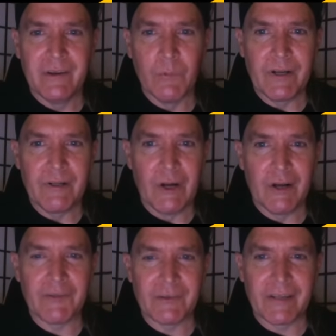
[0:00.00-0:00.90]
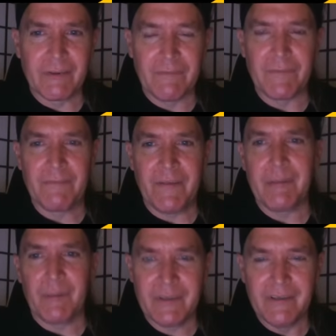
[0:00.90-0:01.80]
went nuts and like left the
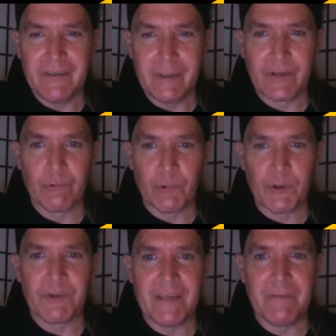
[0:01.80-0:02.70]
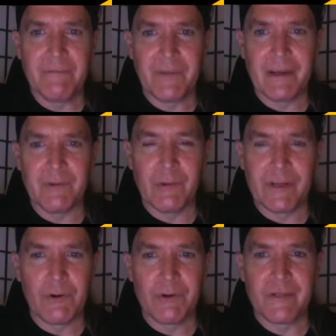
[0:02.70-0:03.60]
family. He was like a Royal Navy vet who
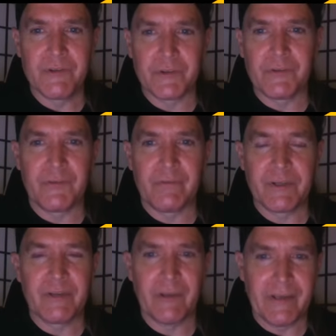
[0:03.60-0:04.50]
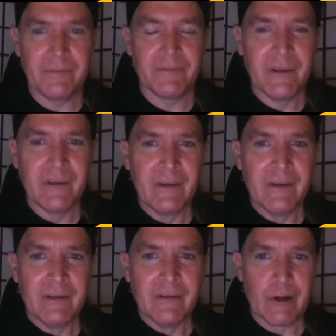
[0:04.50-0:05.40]
like couldn't adjust to civilian life.
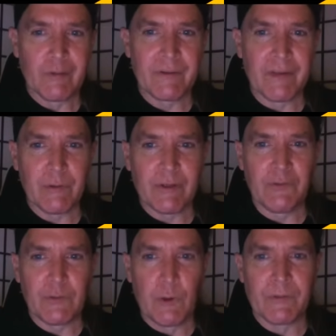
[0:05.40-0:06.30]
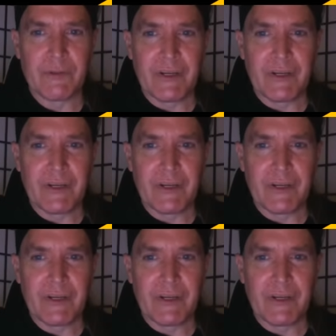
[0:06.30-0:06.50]
And Irving's like going to school with a bunch